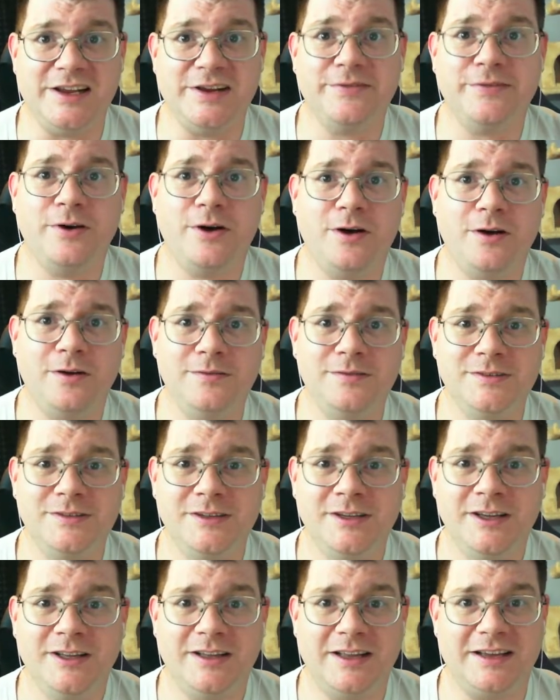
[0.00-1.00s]
evolves,
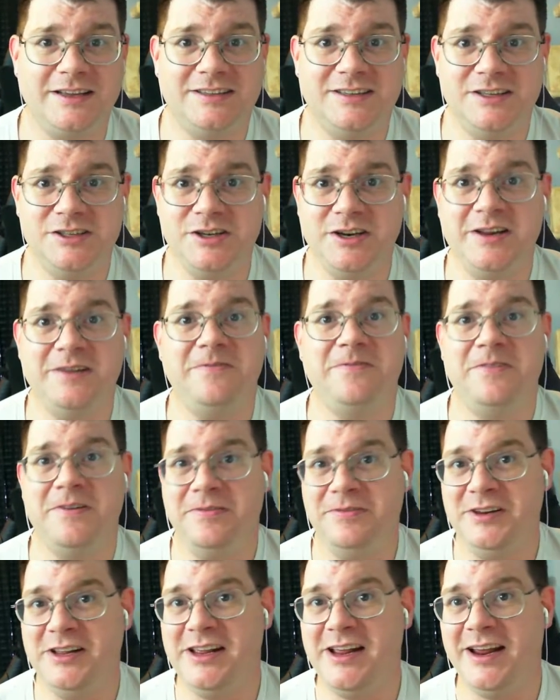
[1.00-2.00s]
like it says you need
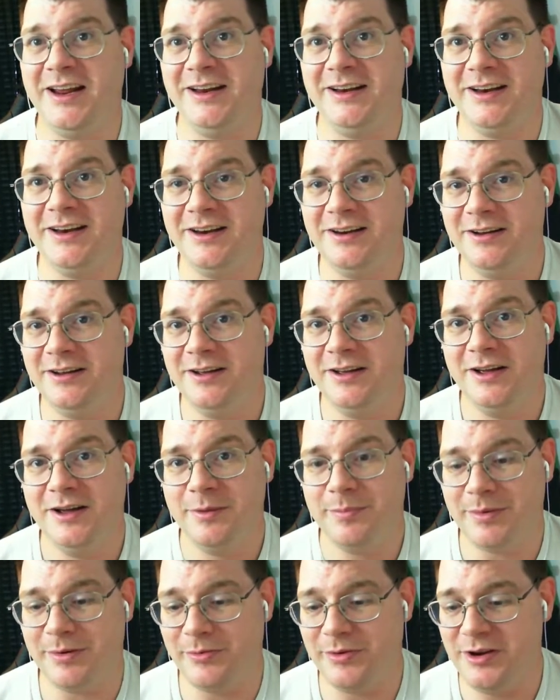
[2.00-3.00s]
50 candy,
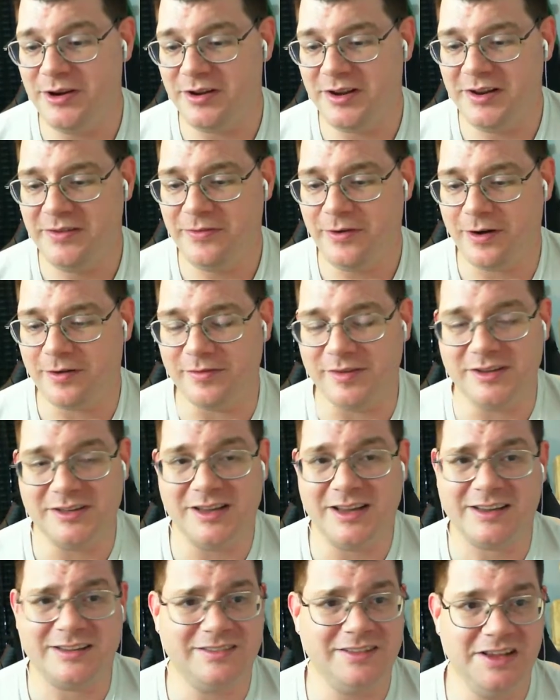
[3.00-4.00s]
but when you evolve, it's
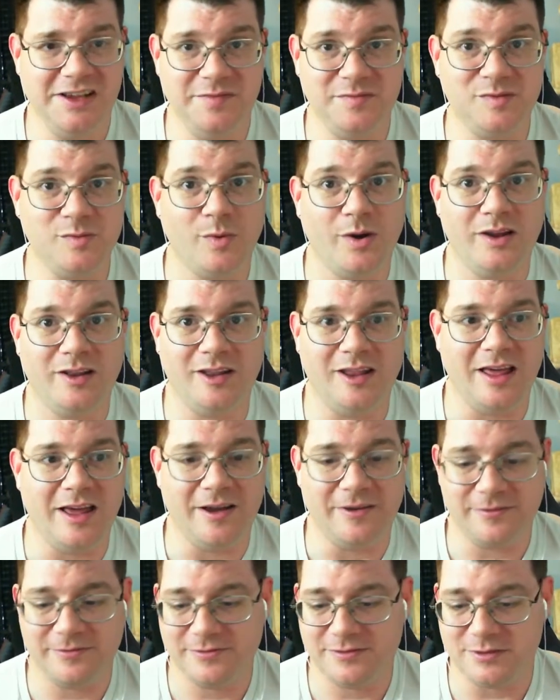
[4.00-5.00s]
like leaves one
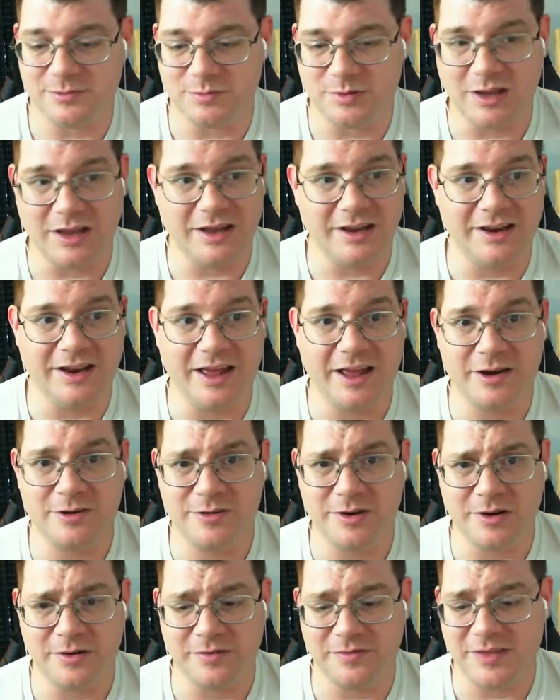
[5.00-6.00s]
left. And I don't
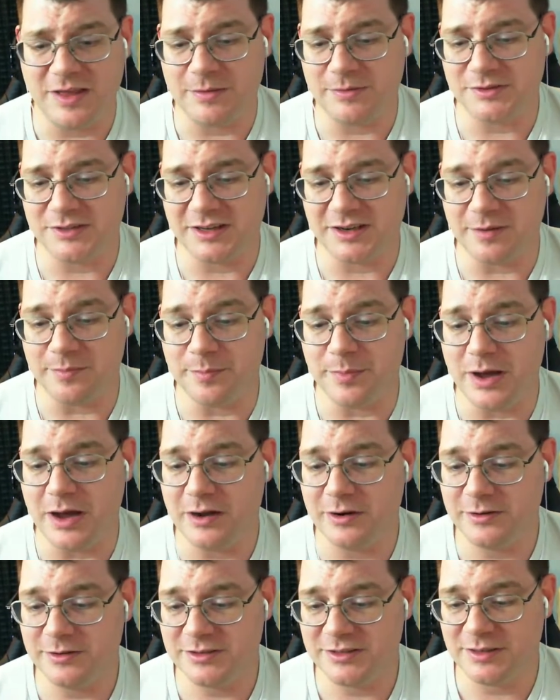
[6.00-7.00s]
know if that was like a
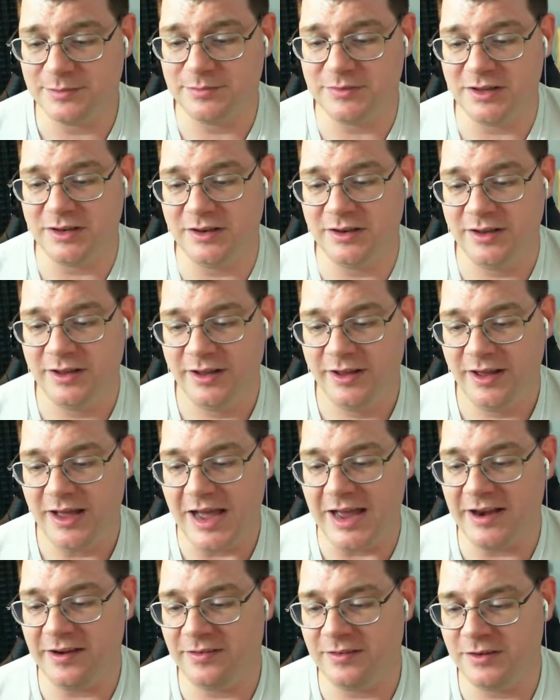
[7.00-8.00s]
bug or something. I
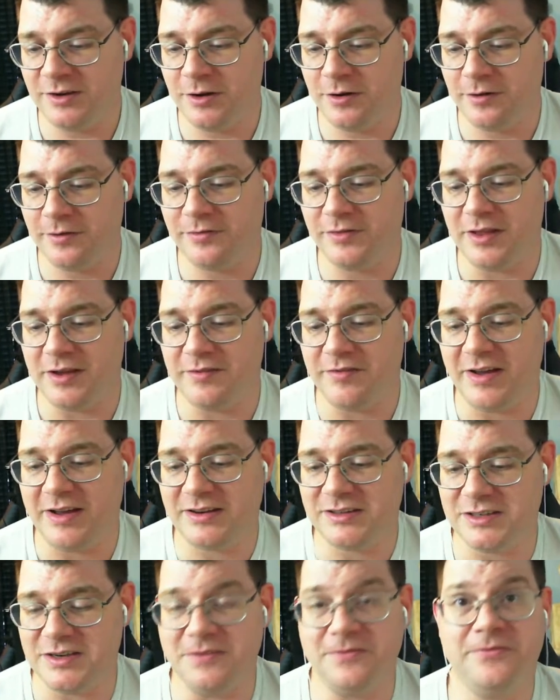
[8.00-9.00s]
don't know if they've
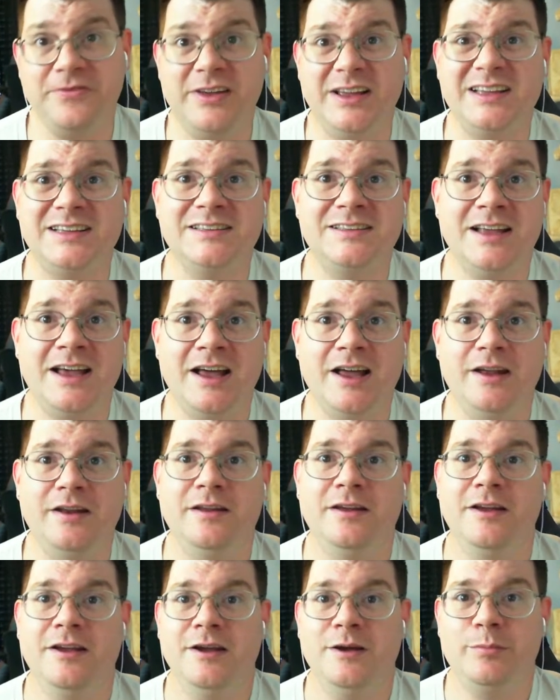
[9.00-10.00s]
actually fixed that,
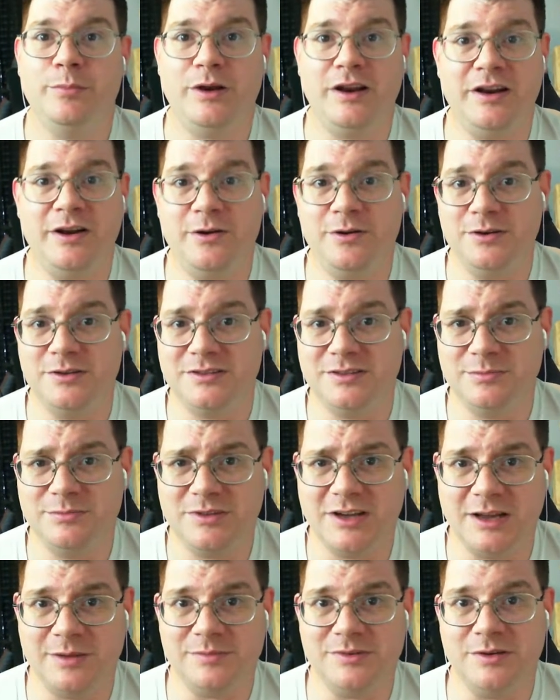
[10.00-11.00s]
but I noticed
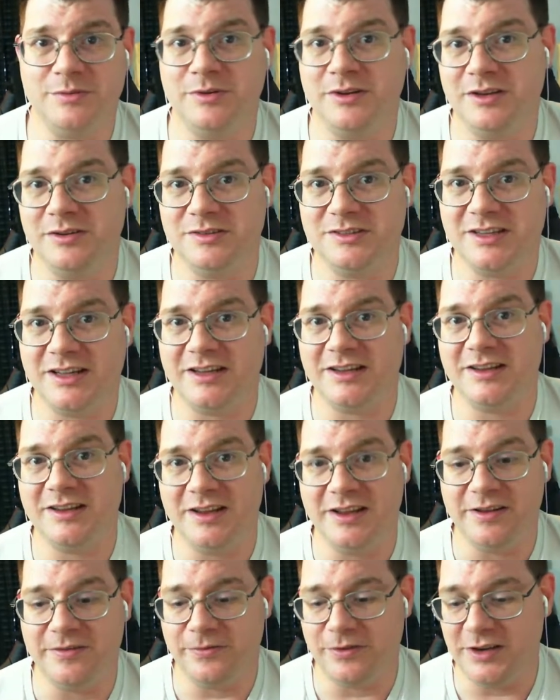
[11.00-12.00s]
sometimes it was like
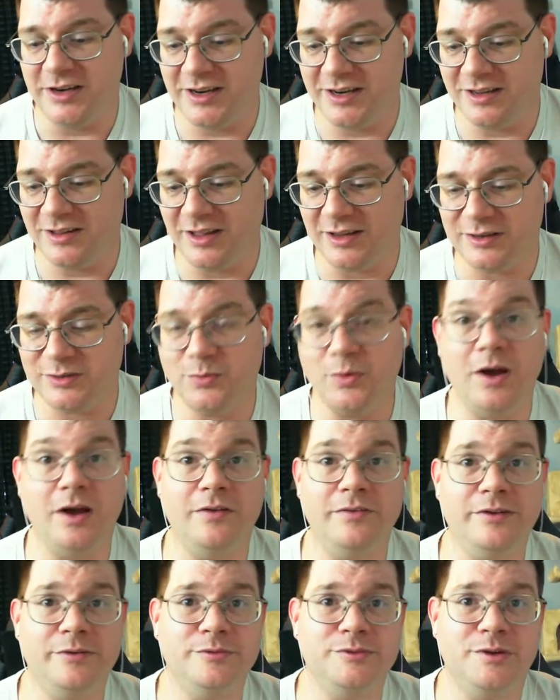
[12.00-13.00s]
if it needed like 12,
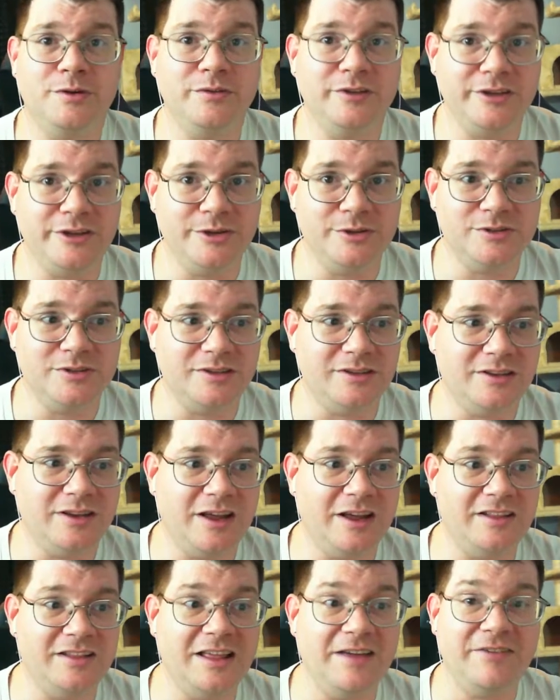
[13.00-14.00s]
it was only using
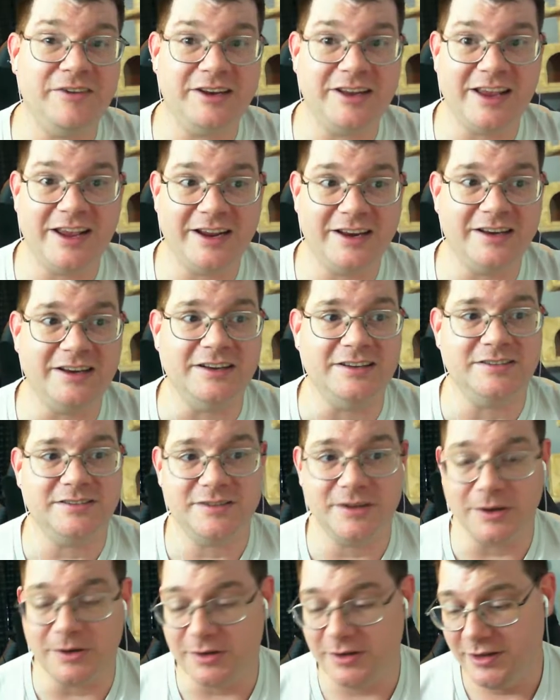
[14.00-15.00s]
11 candies.
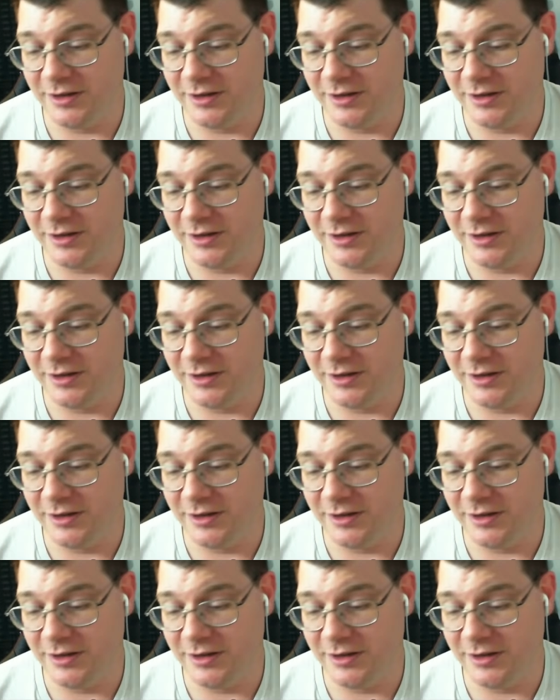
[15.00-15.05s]
So